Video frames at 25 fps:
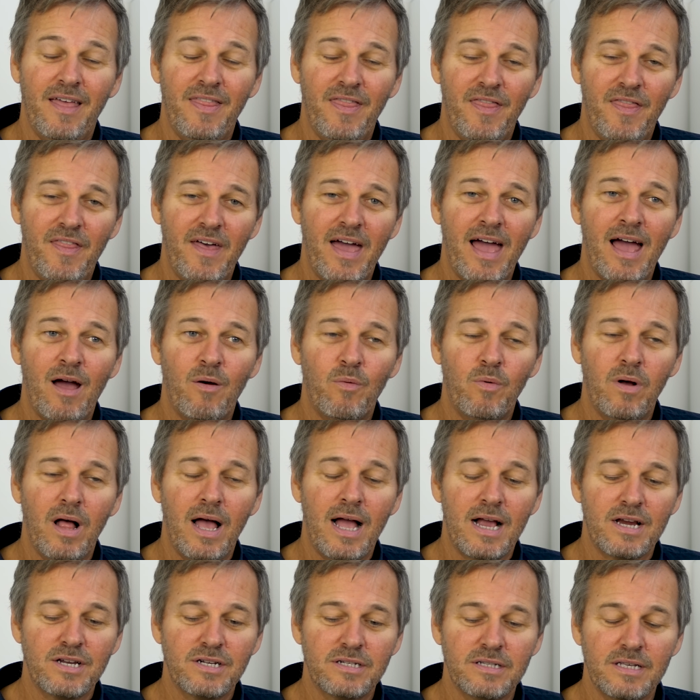and that will
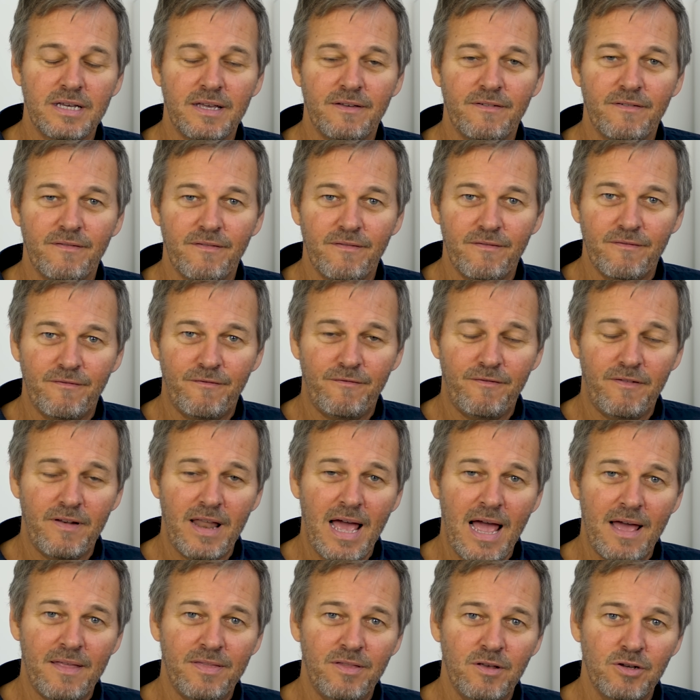actually
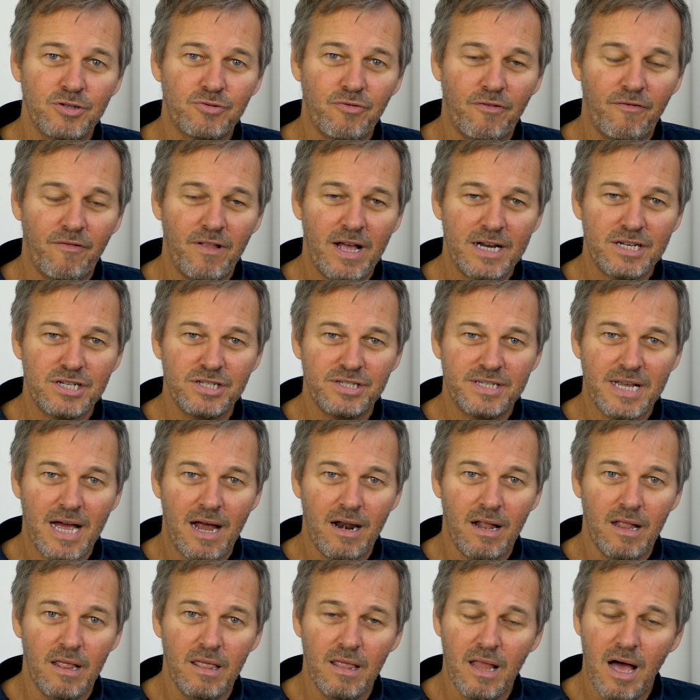flatten those reflections
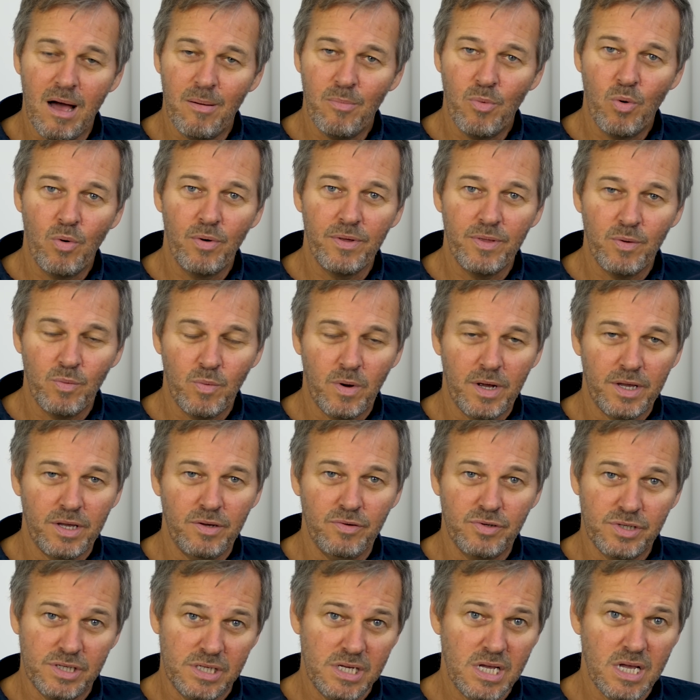out a lot more than what
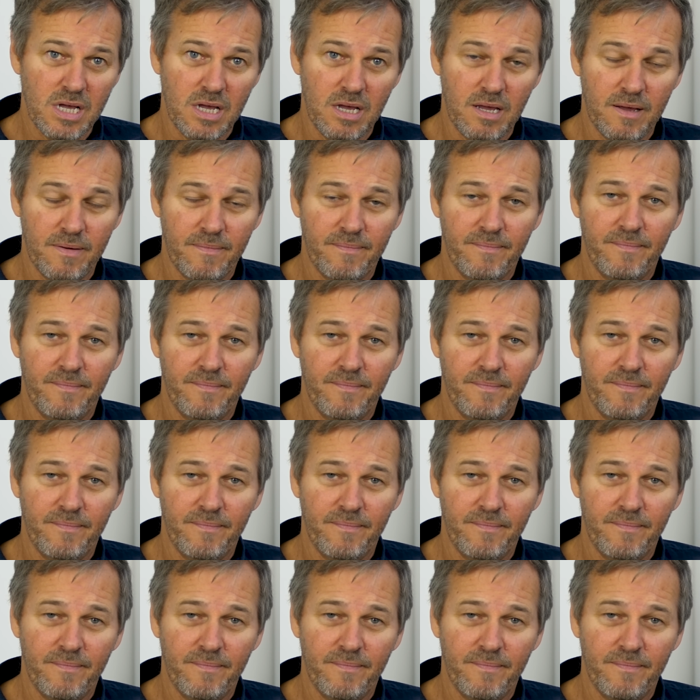you see.